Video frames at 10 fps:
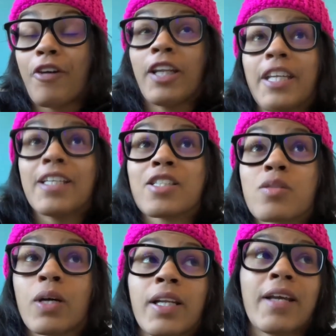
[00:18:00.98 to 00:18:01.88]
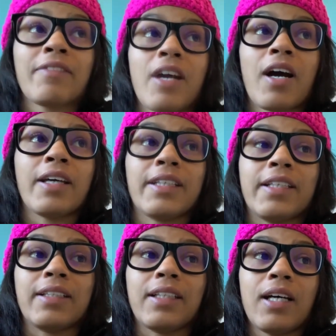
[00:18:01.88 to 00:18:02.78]
Funniest one I've
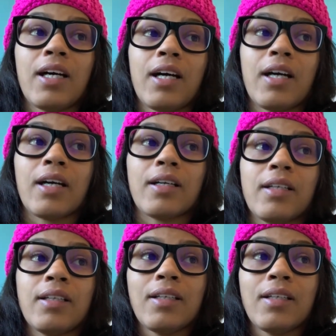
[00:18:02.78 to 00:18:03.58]
gotten, huh?